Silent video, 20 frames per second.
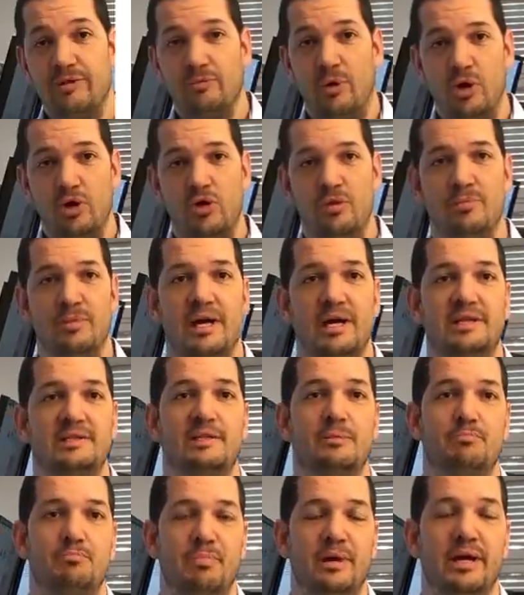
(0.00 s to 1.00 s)
volume is a
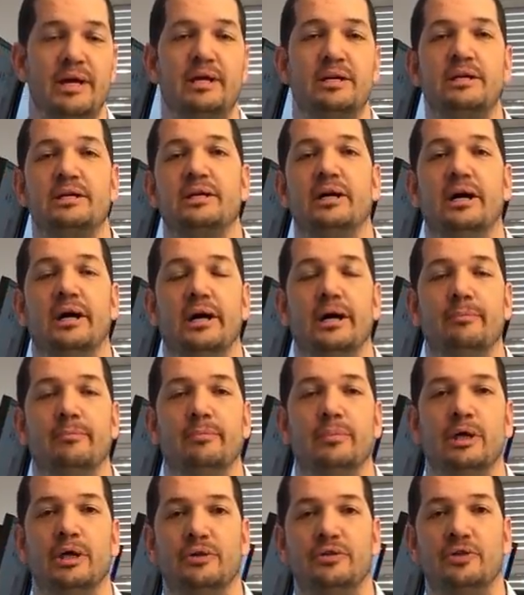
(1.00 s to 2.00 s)
big
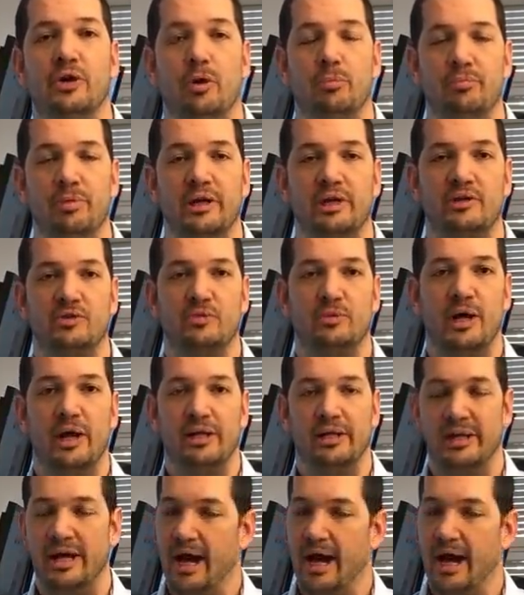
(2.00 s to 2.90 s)
um, topic as well.